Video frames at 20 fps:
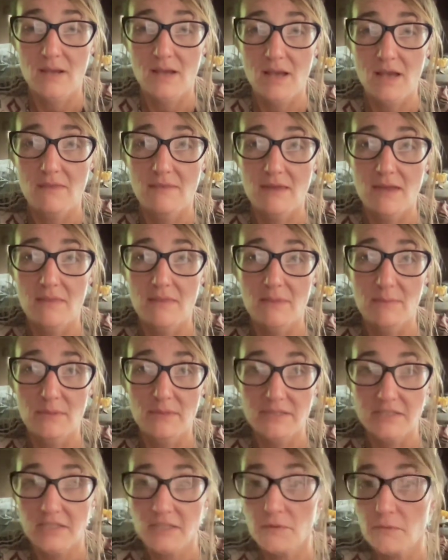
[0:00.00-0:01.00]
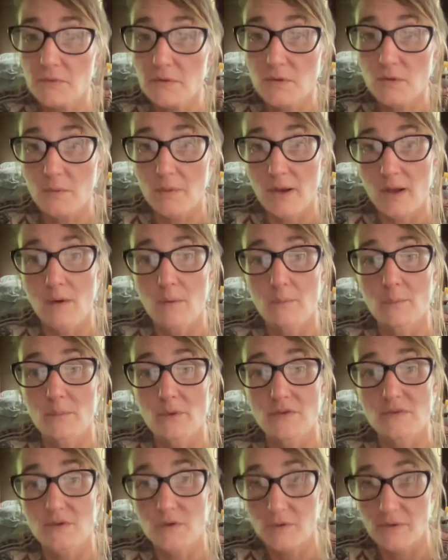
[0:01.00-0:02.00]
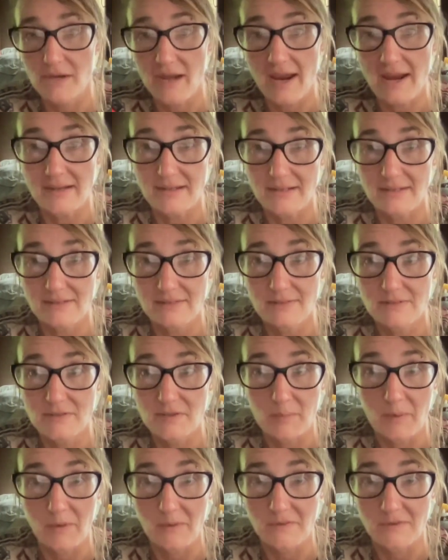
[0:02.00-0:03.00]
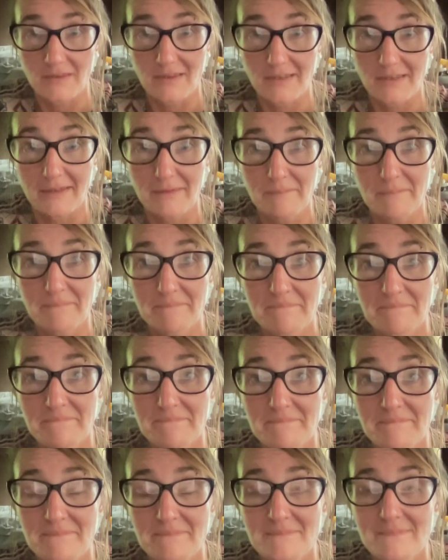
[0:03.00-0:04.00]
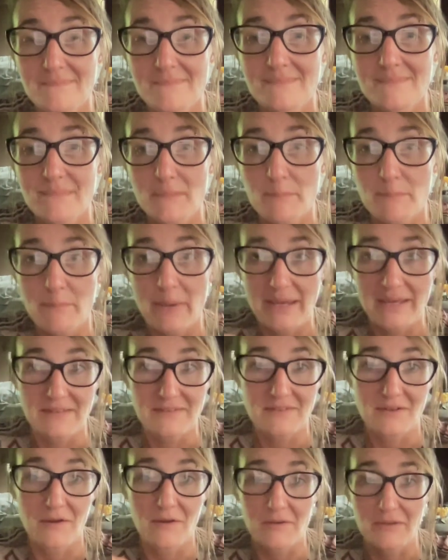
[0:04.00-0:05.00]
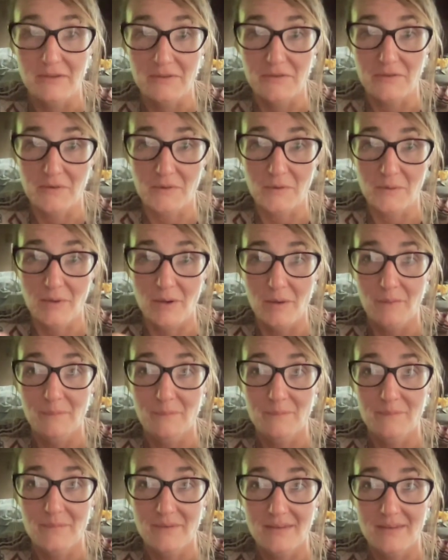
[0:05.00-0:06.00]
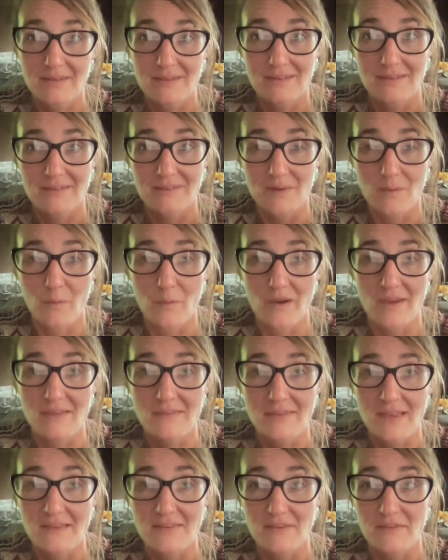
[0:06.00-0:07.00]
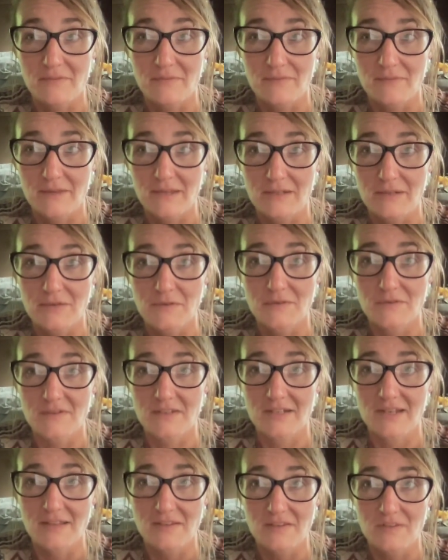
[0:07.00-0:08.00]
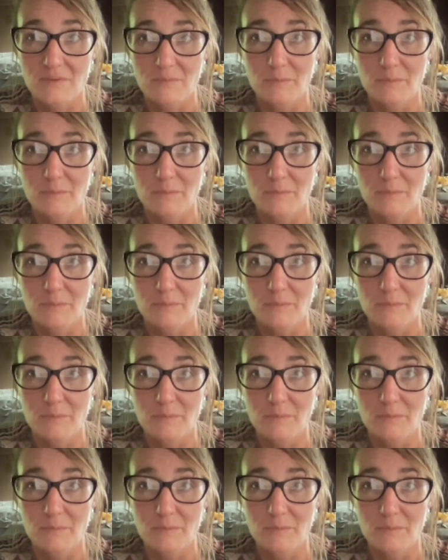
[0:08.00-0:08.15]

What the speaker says: And then the material realm was created, supposedly, based on the ethereal realm in some ways, as if it used it as